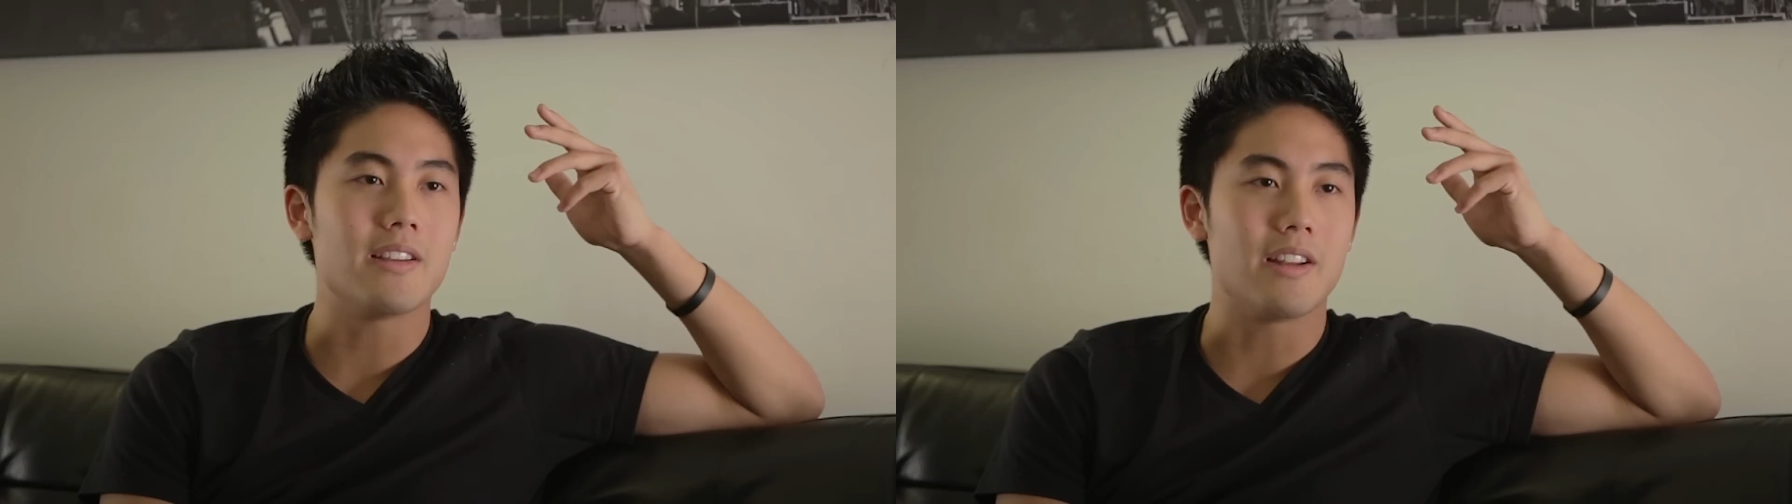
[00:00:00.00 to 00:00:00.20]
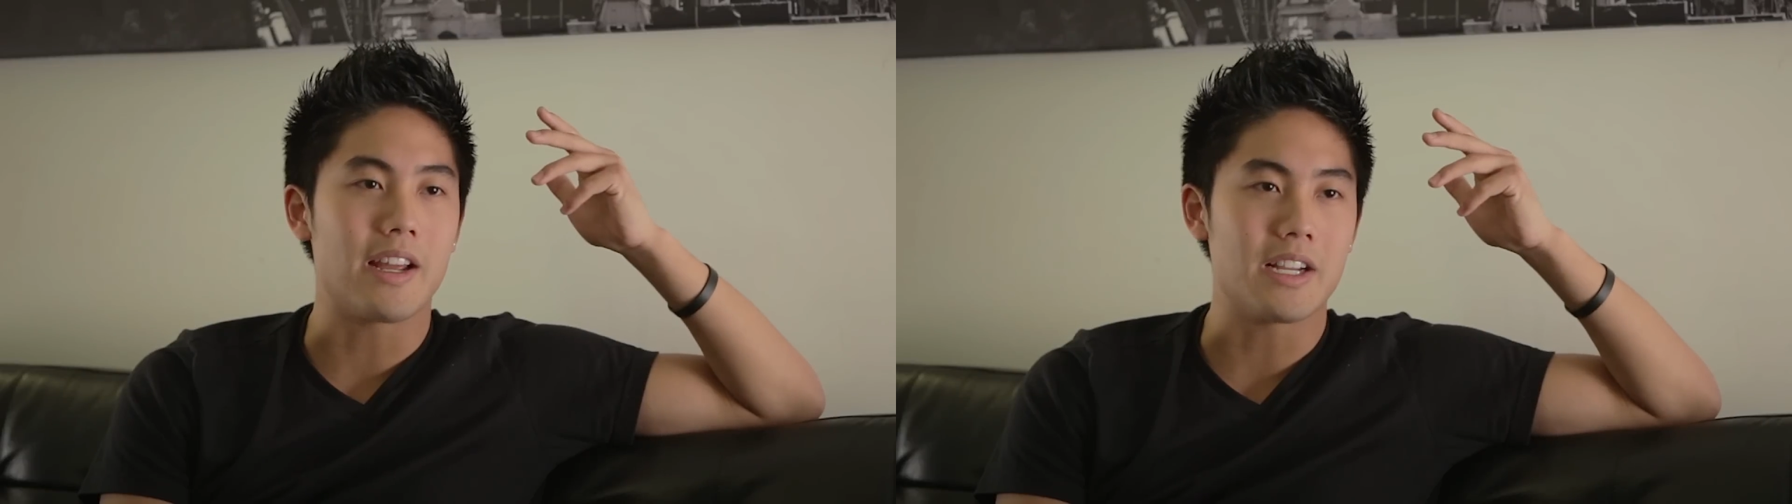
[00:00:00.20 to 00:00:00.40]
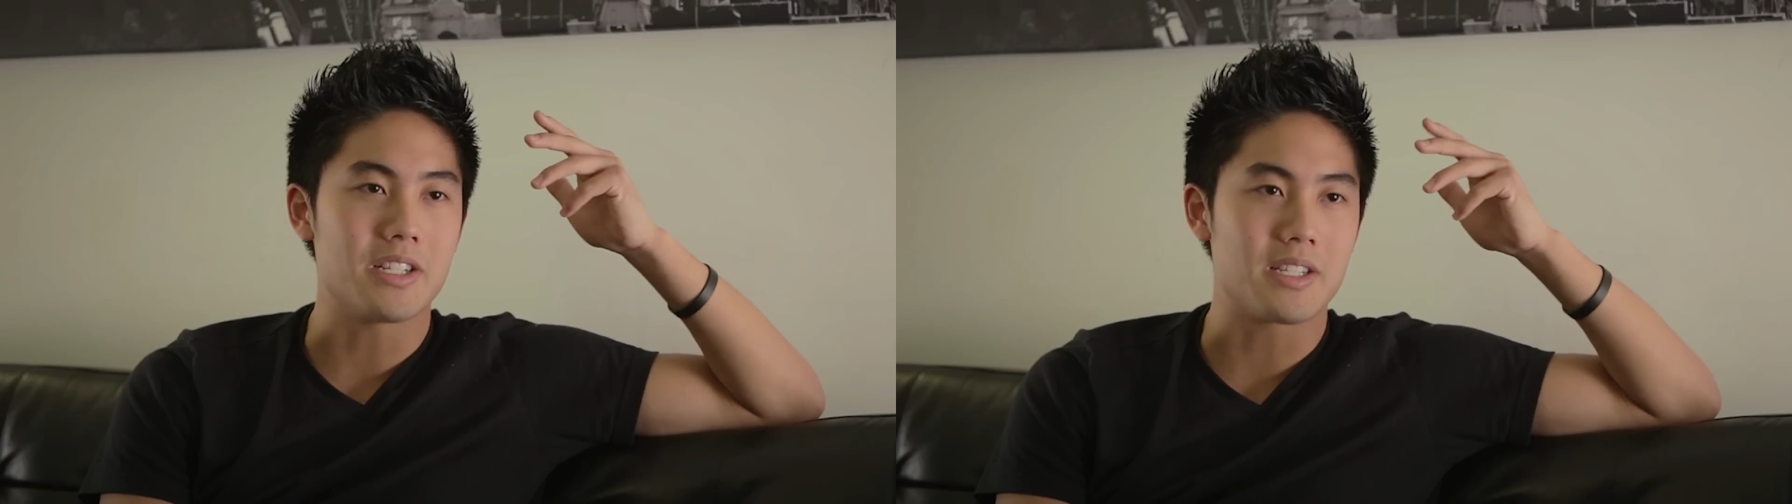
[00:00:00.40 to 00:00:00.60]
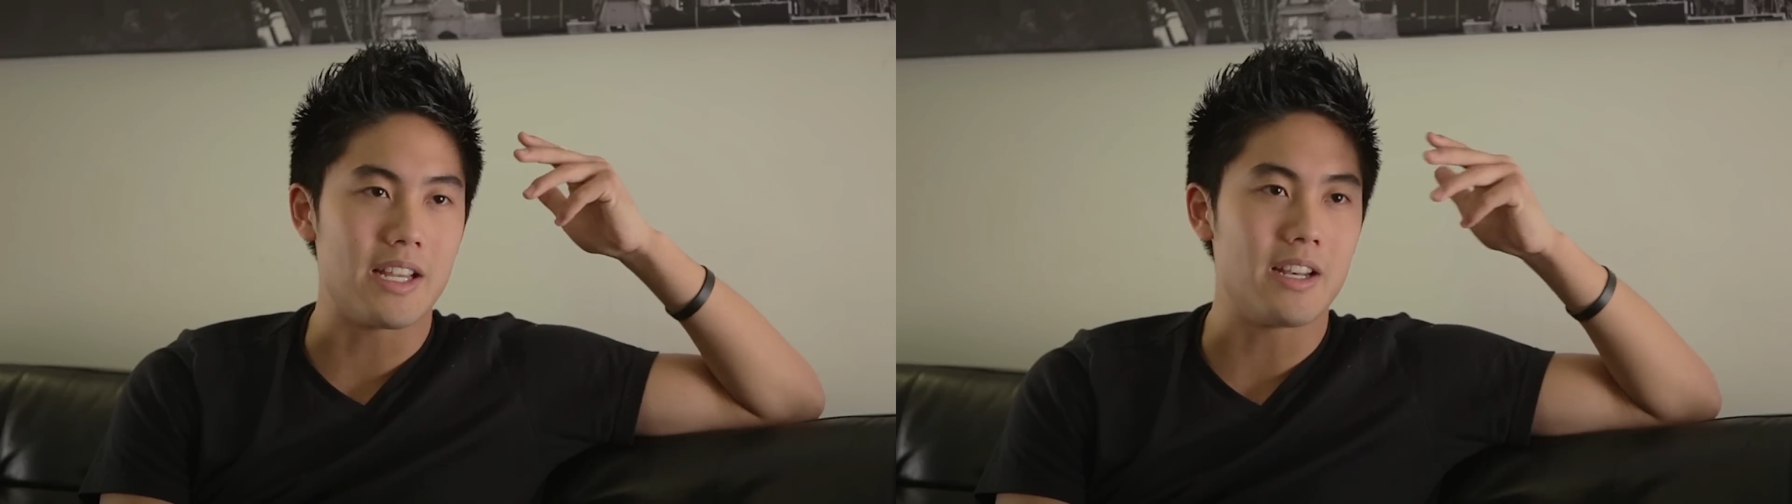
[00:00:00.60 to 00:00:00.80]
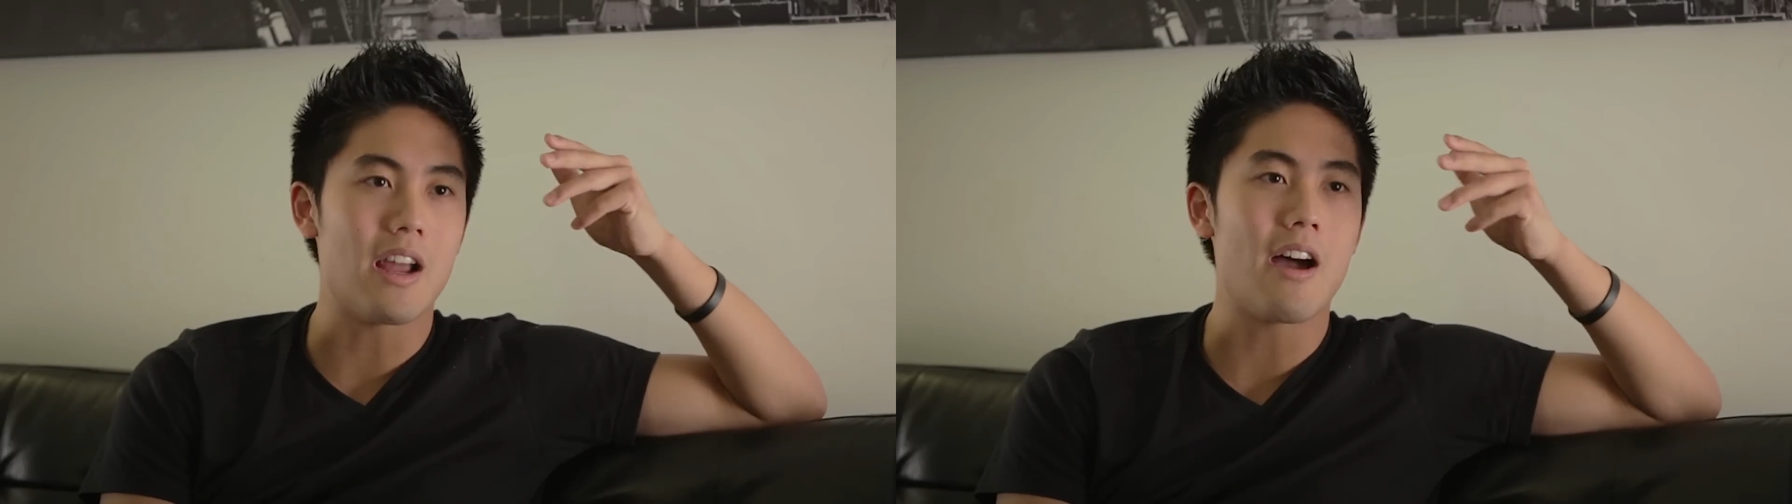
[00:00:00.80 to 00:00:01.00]
Like, I just
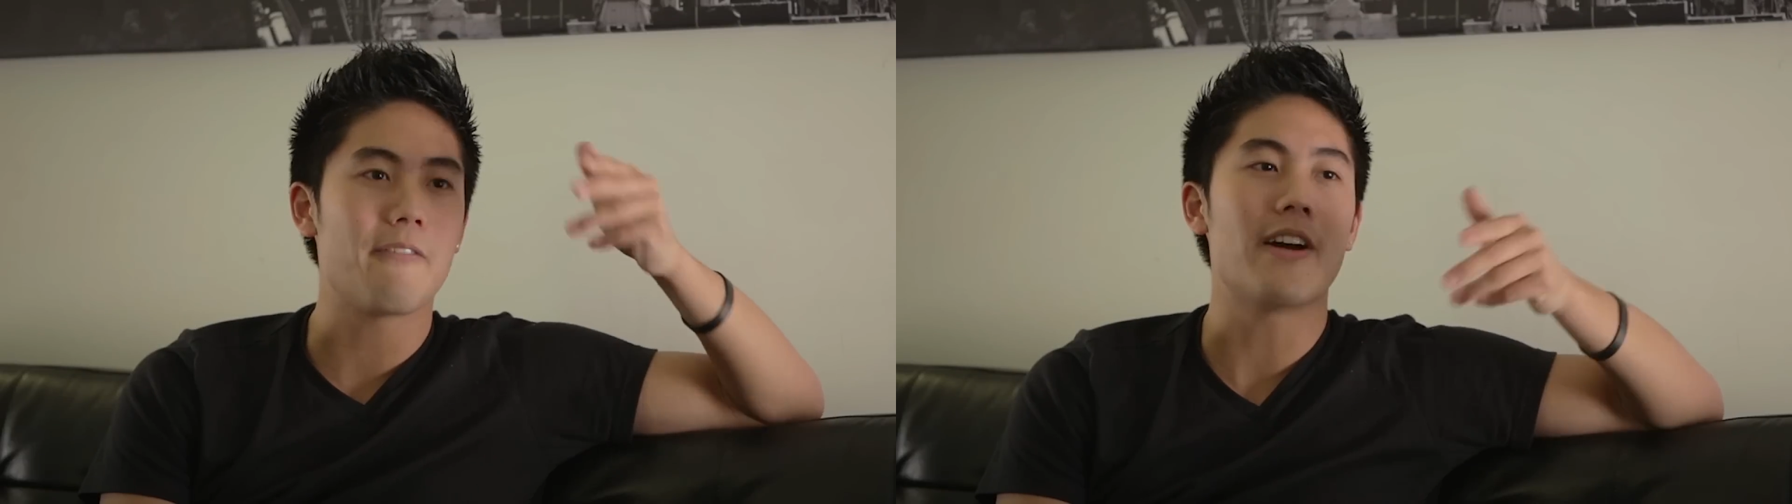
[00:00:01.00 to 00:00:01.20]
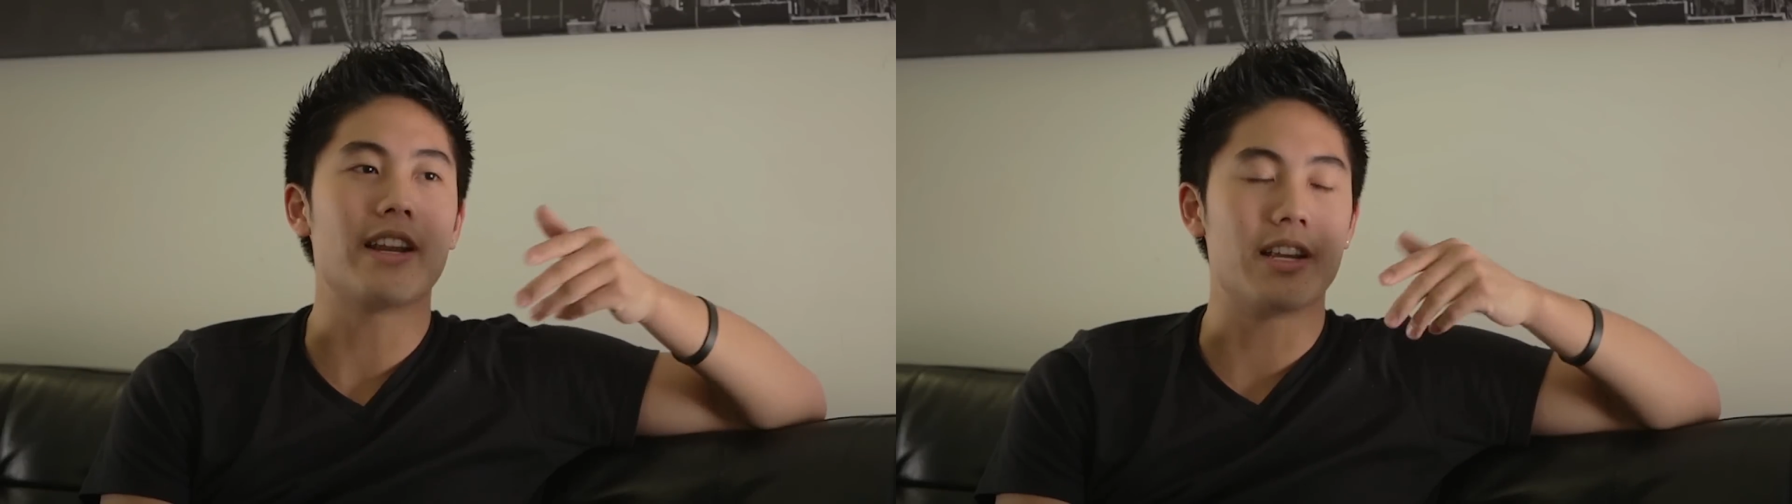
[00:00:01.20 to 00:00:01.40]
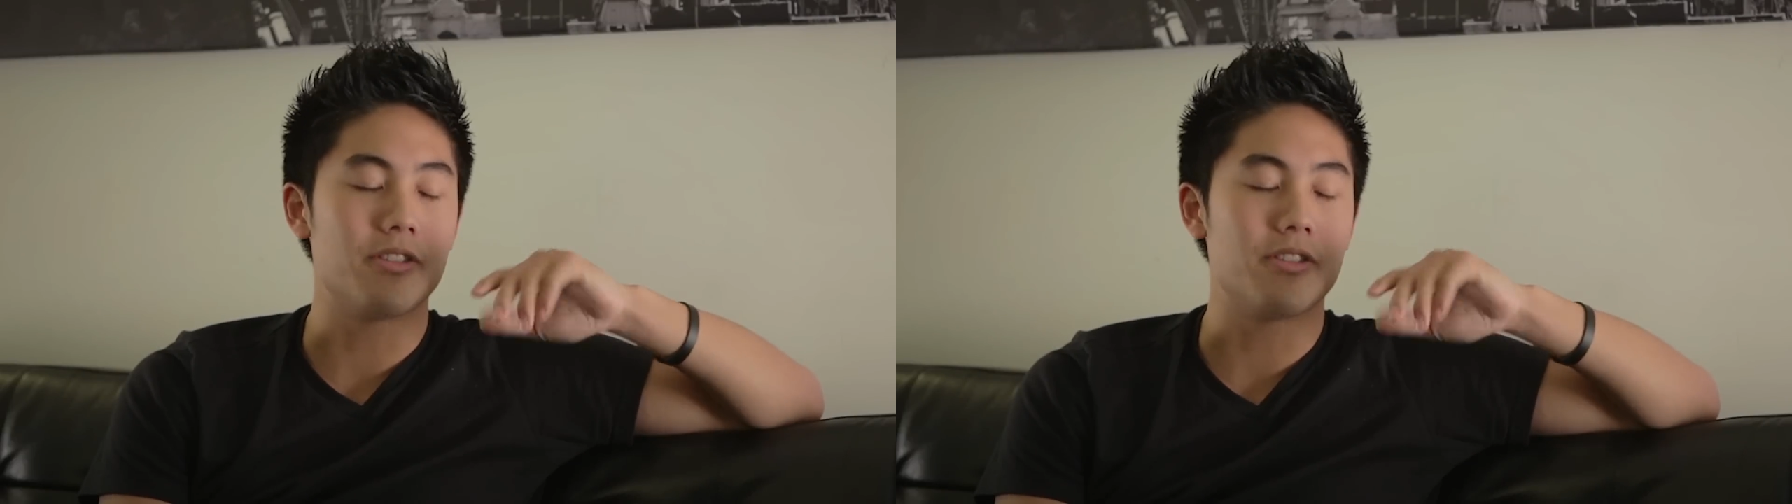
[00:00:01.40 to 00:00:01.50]
did not find it